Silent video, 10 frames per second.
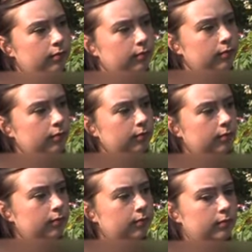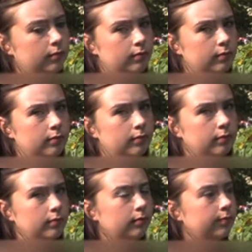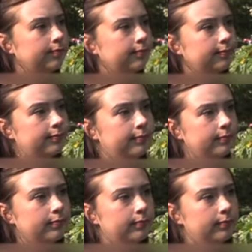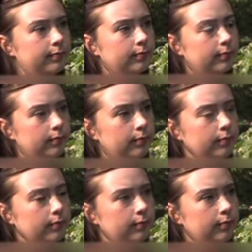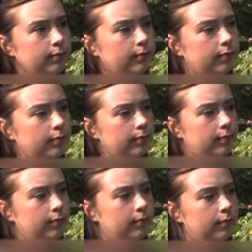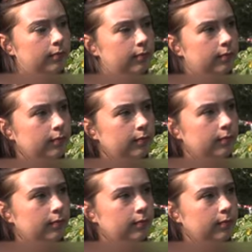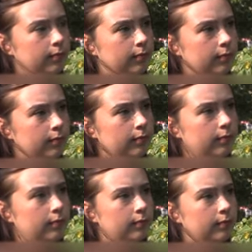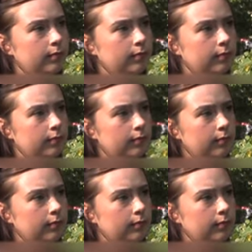No words are spoken by the person on screen.